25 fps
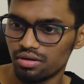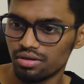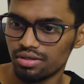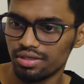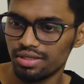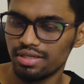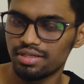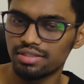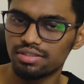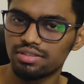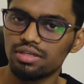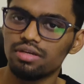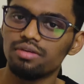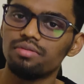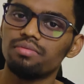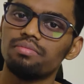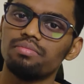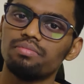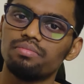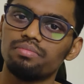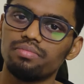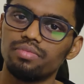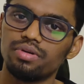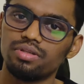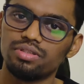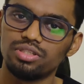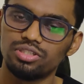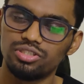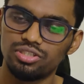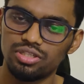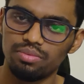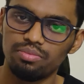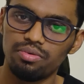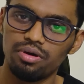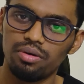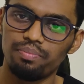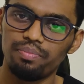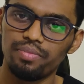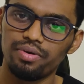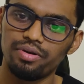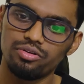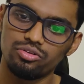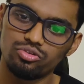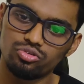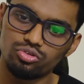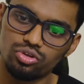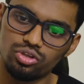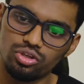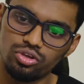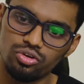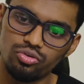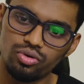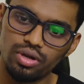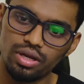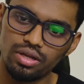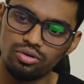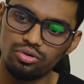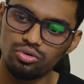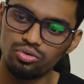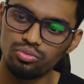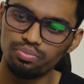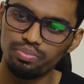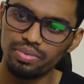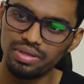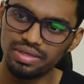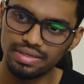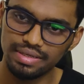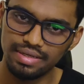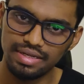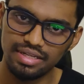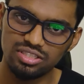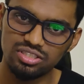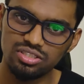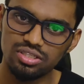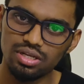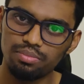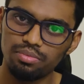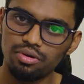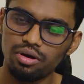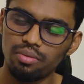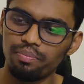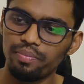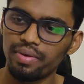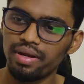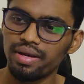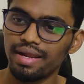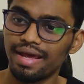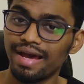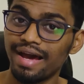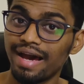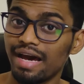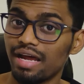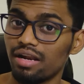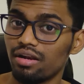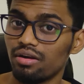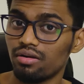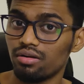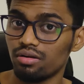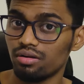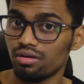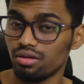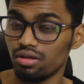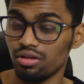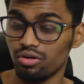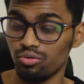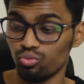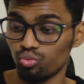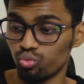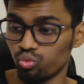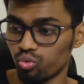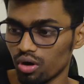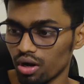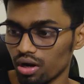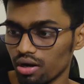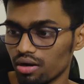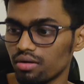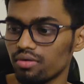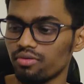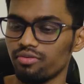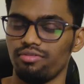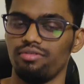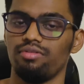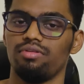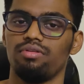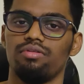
DSA versus development. So you can do bit less development and in one